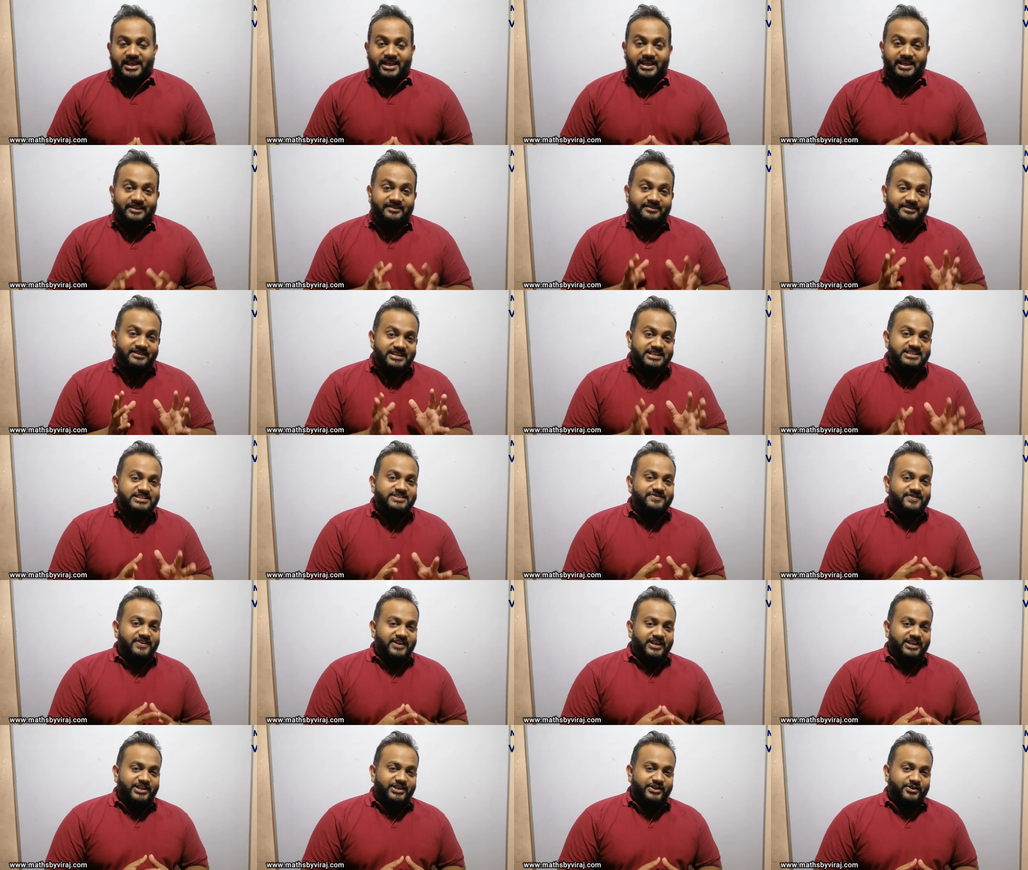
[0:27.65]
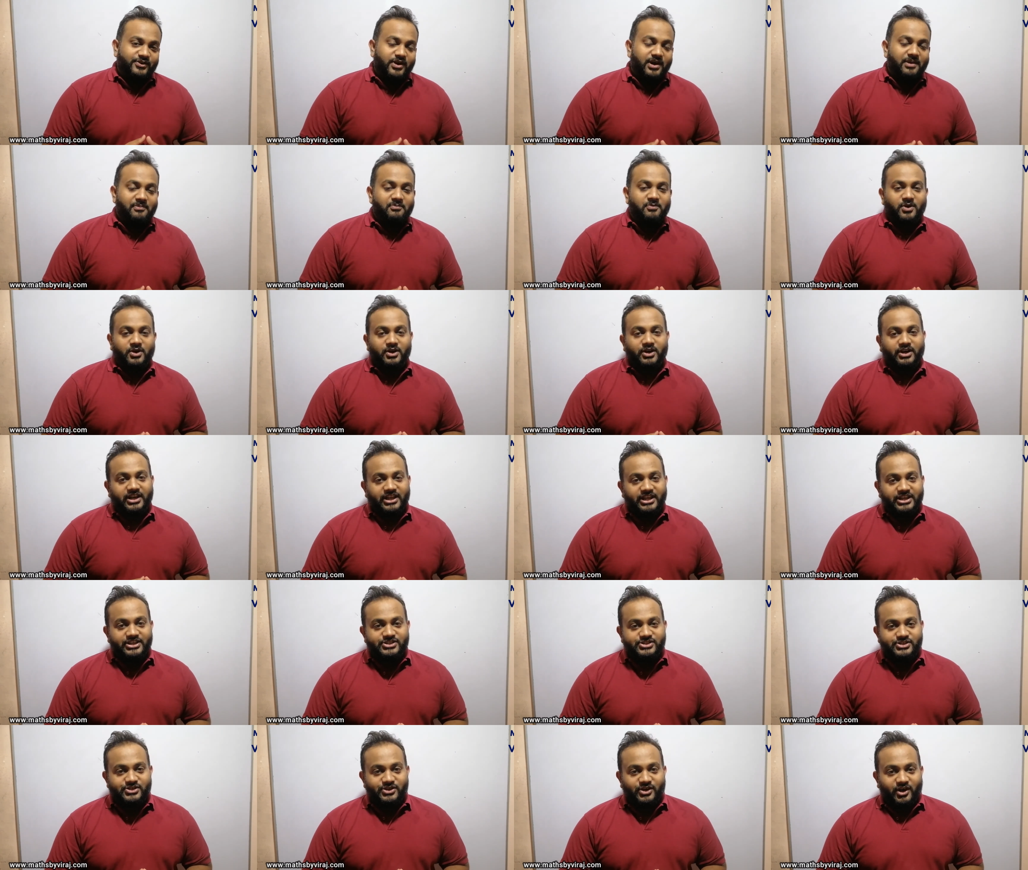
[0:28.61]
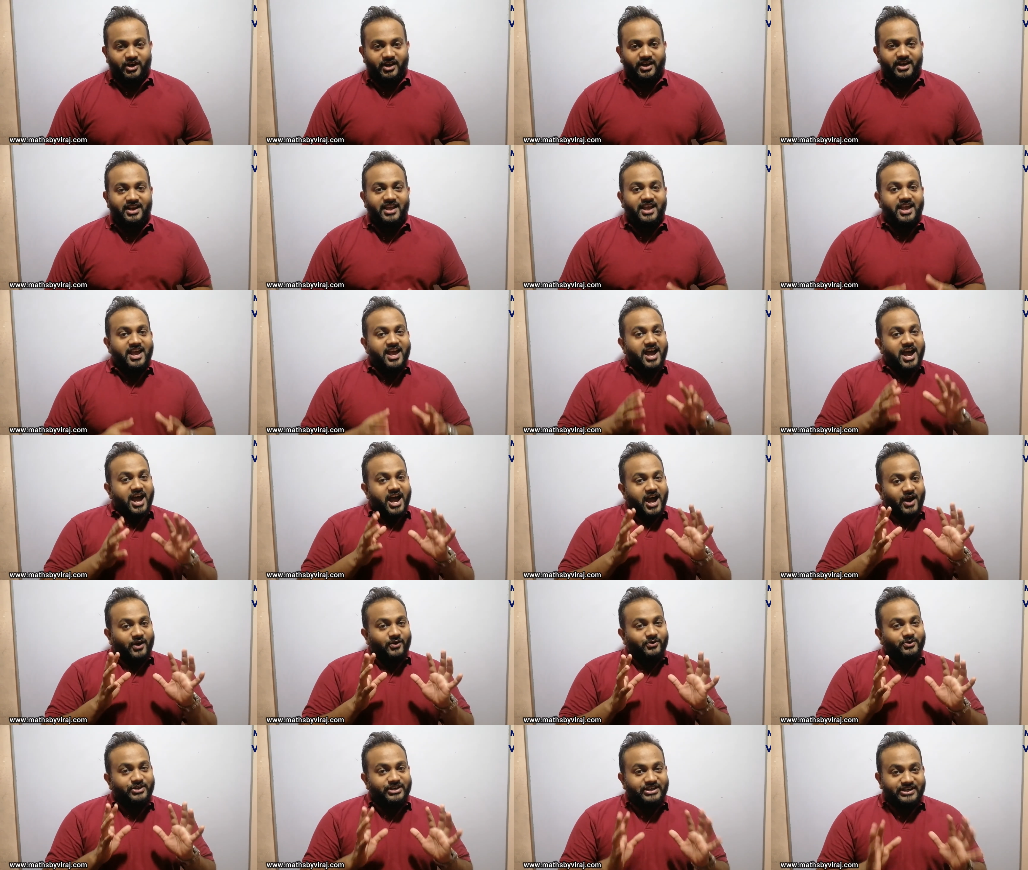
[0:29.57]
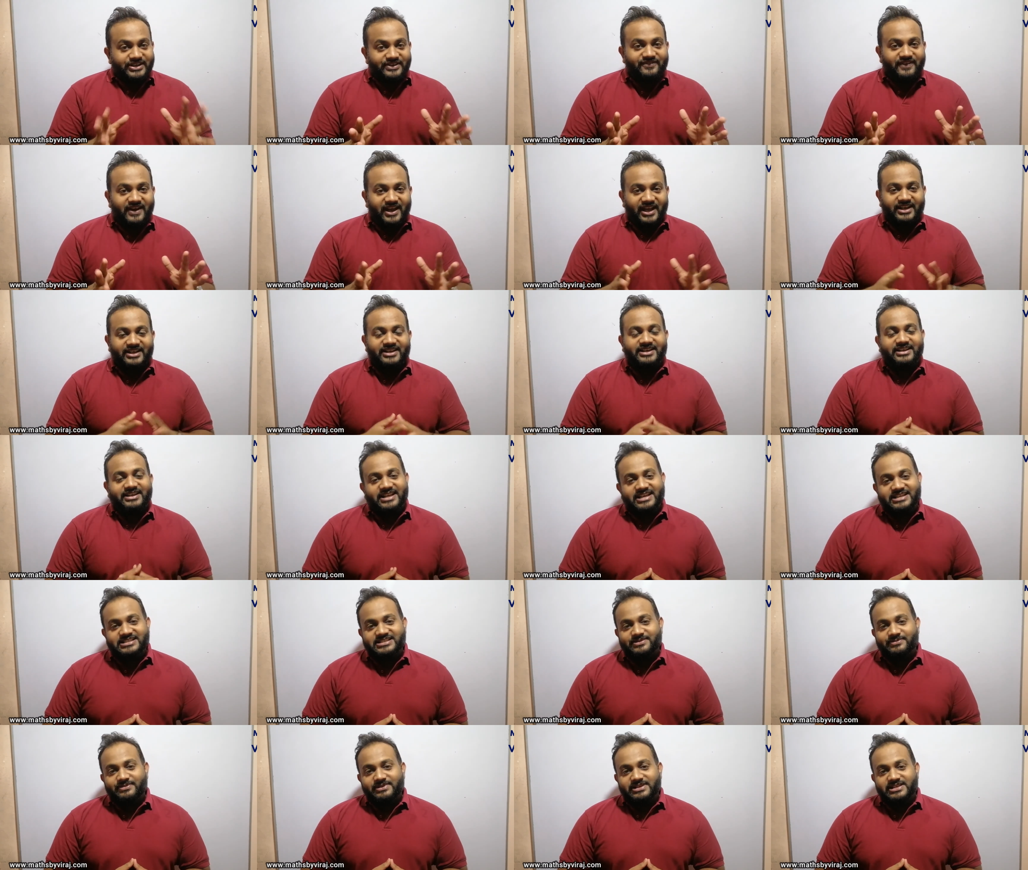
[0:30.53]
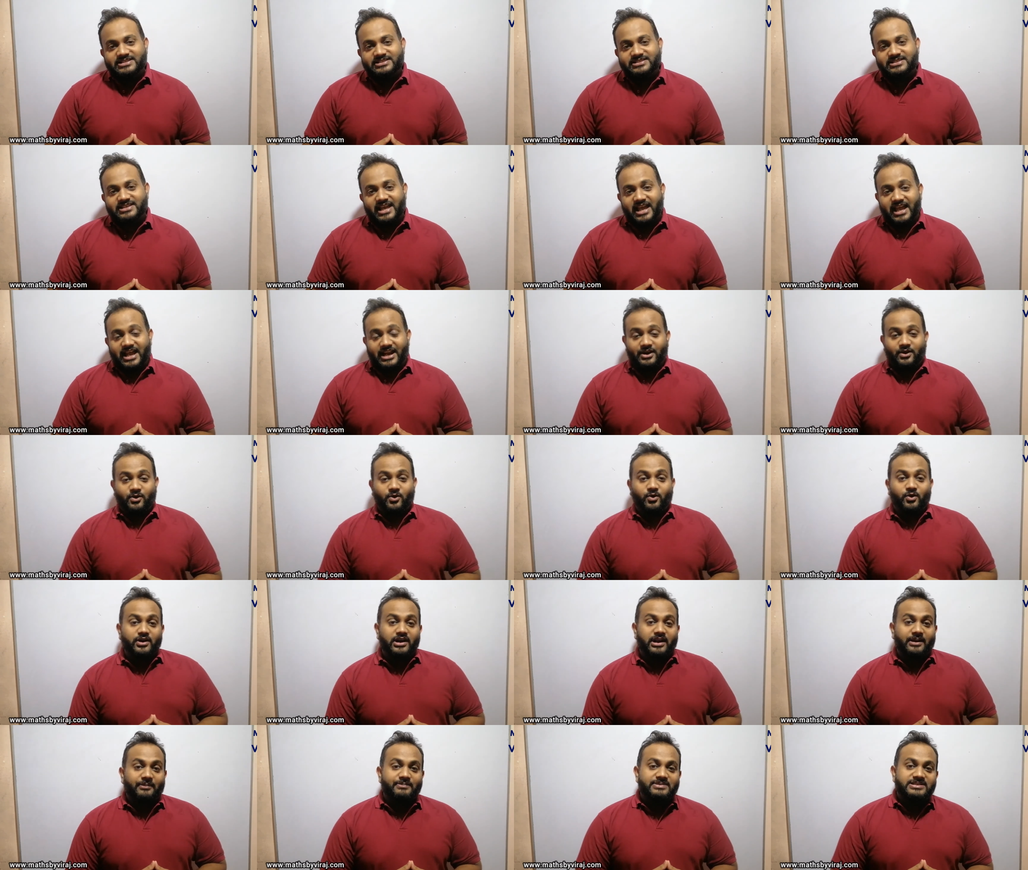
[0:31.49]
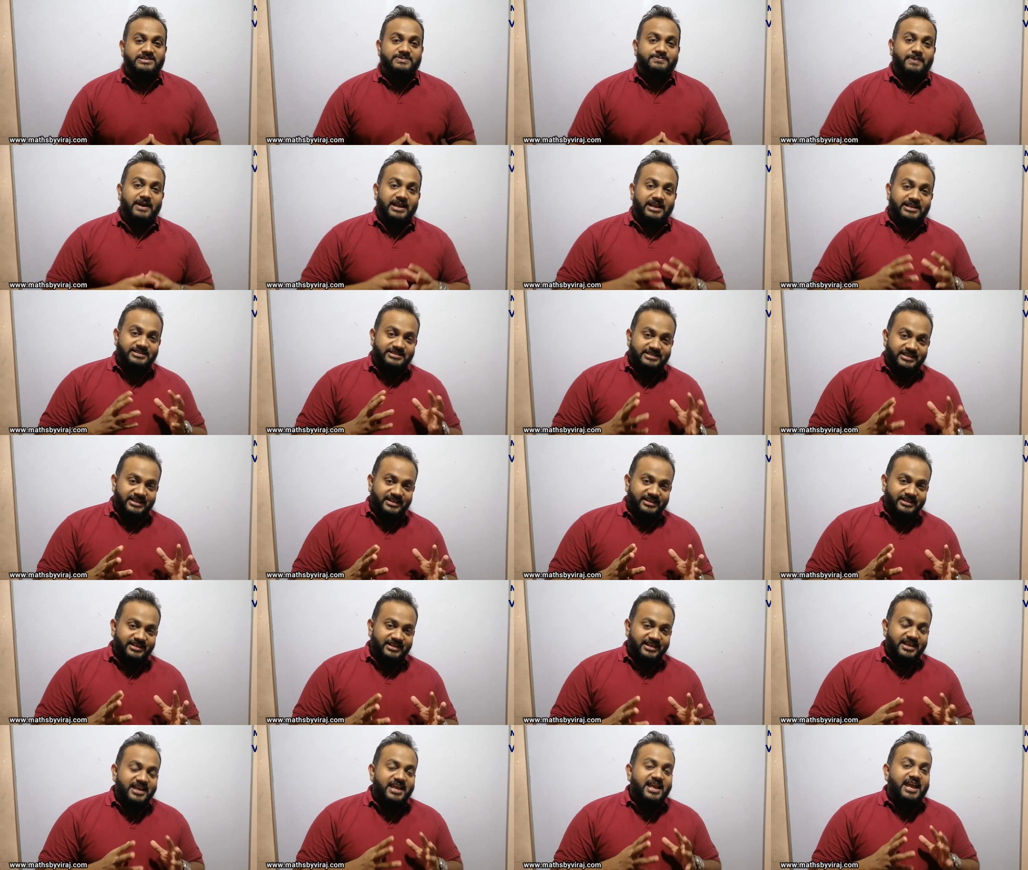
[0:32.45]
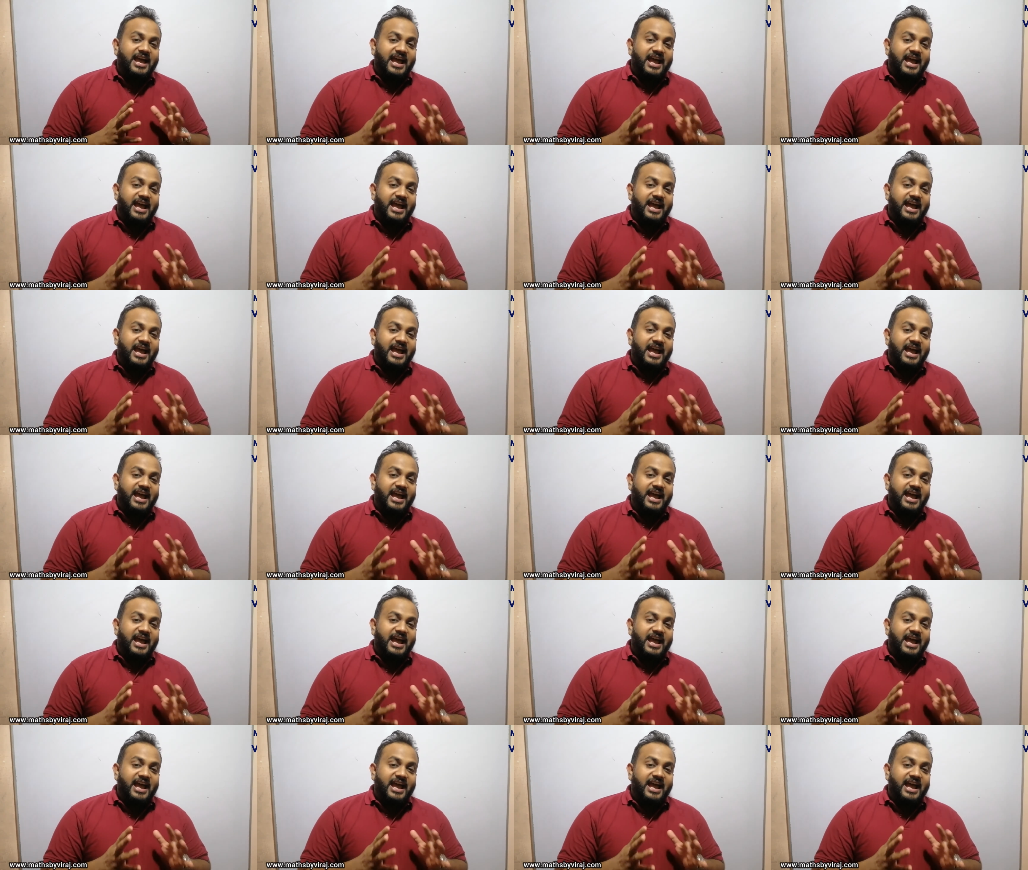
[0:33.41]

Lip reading: In this video, I'm going to teach you all how to divide decimals and whole numbers by 10